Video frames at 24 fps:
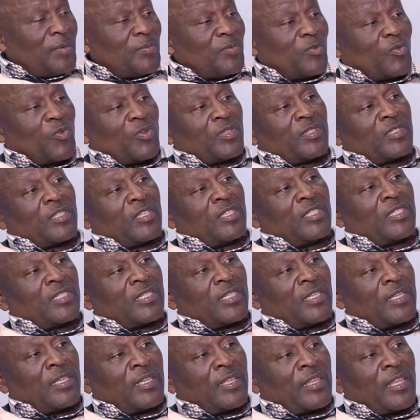because they
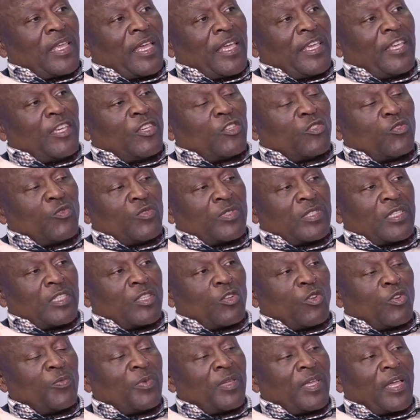see their issues
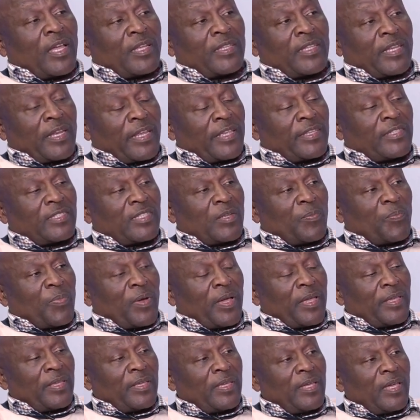not being addressed
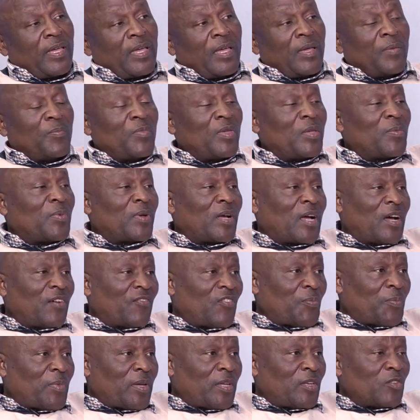by maybe
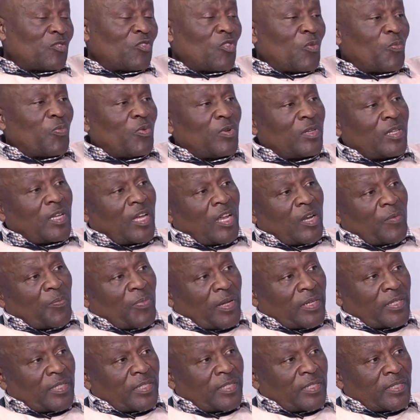government or political
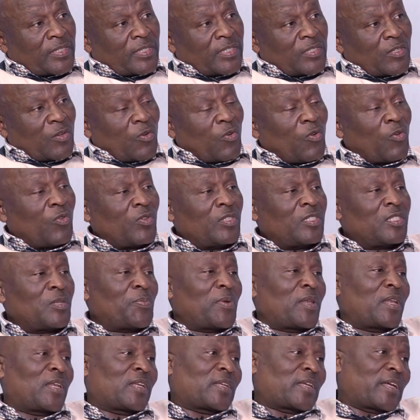parties or
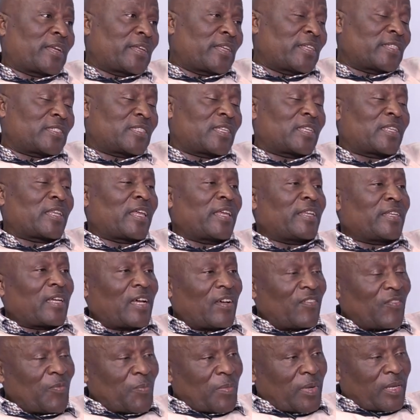independent candidates that are in
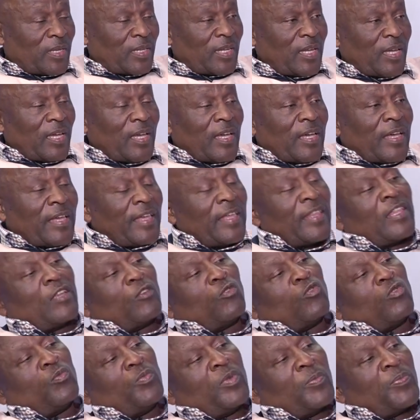government. And
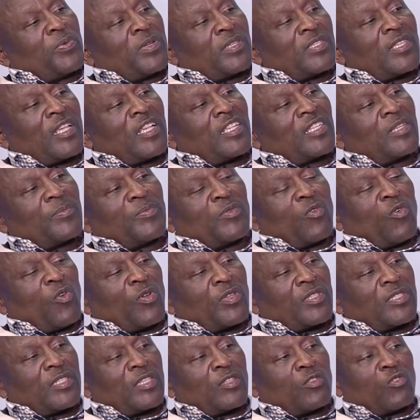that would be precisely
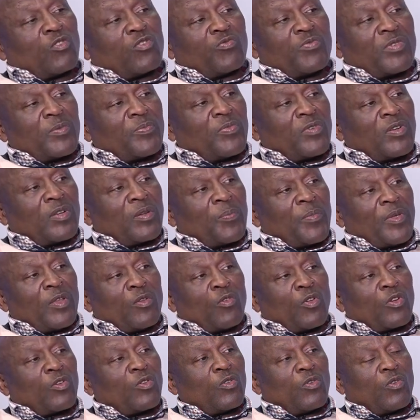because those people may
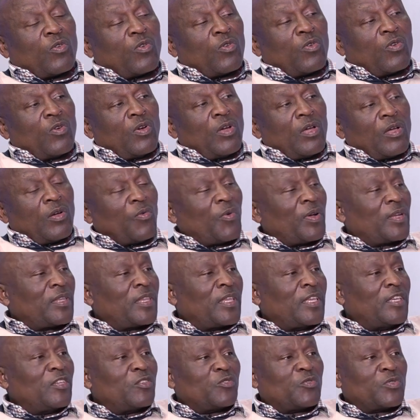not know what
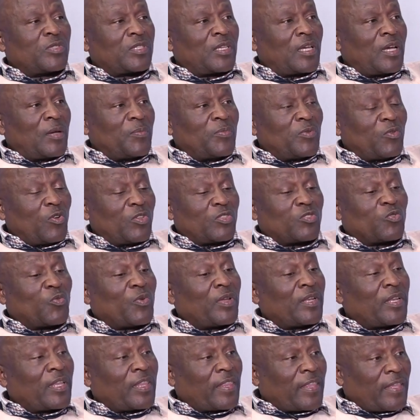the issues are, because
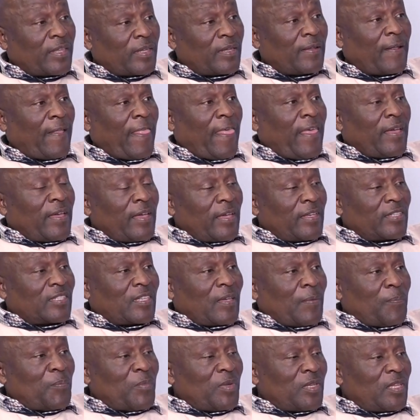when they
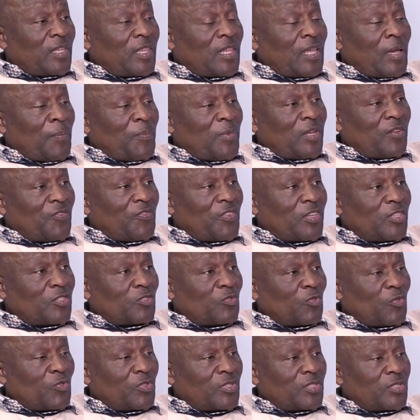submit their
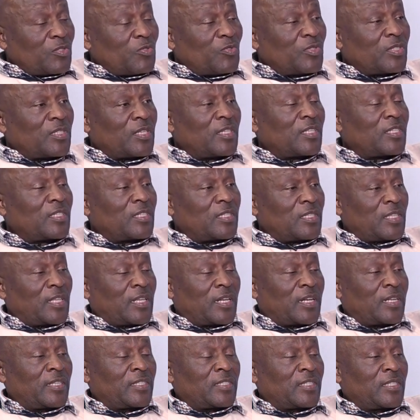manifestos to say this is
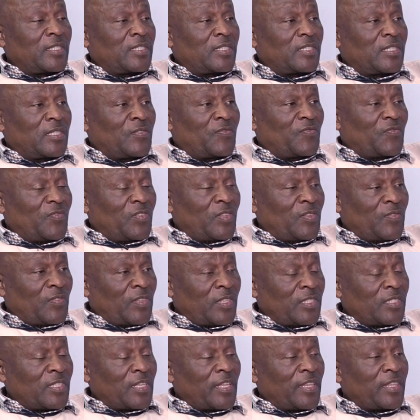the reasons, if
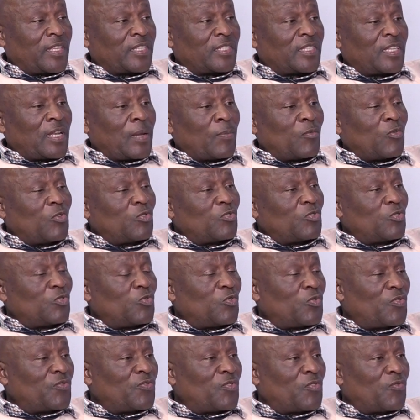these are the things that I'm going to
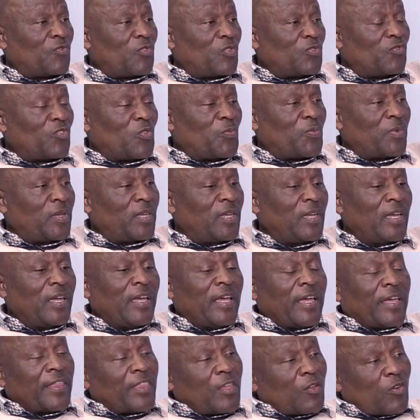do if you vote for me,
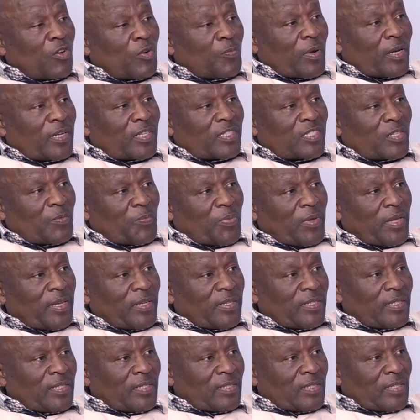they don't
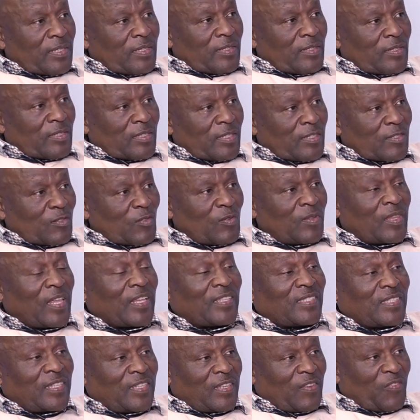participate, you see. So
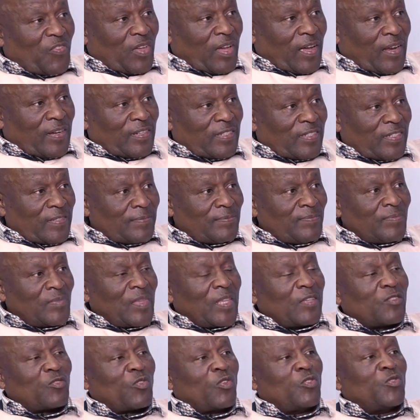that's the difficulty.
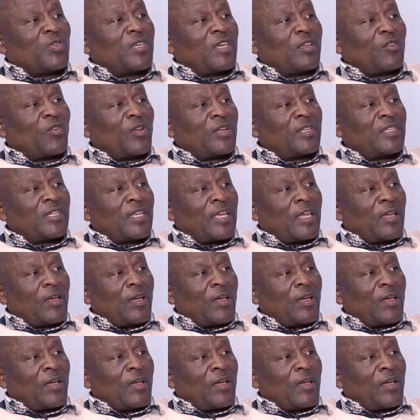So you cannot